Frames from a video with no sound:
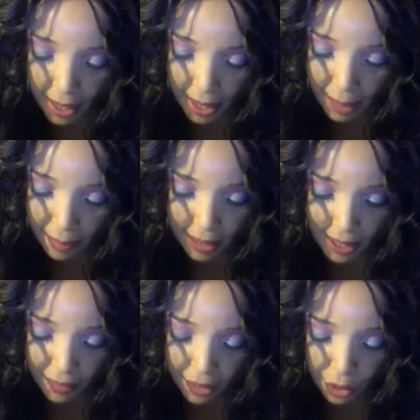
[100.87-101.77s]
He was
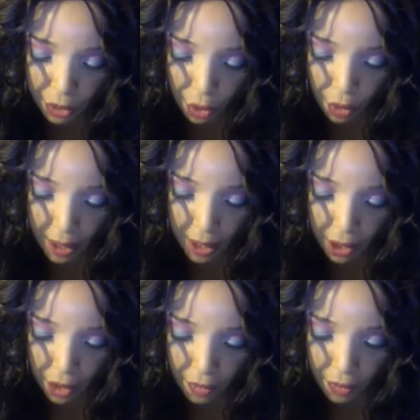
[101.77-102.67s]
given
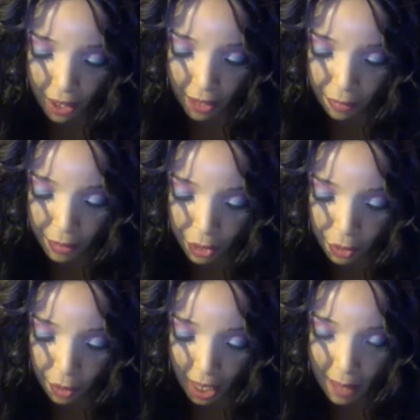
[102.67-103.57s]
authority over every
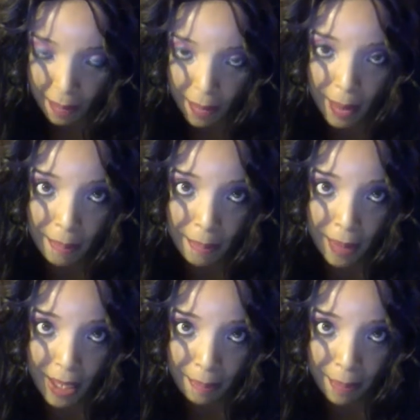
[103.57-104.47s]
tribe,
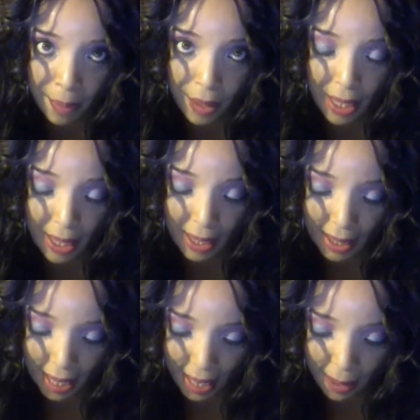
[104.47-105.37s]
people,
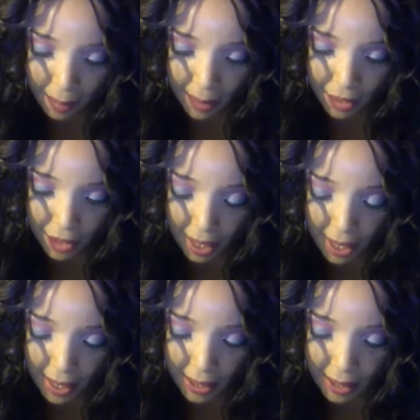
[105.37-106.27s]
language,
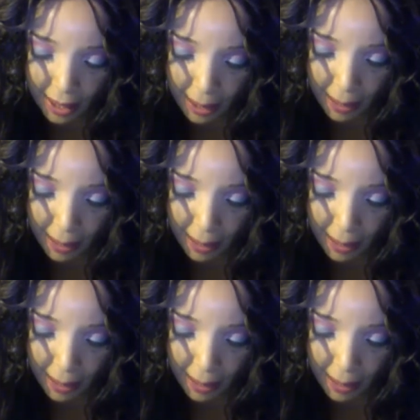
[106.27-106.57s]
and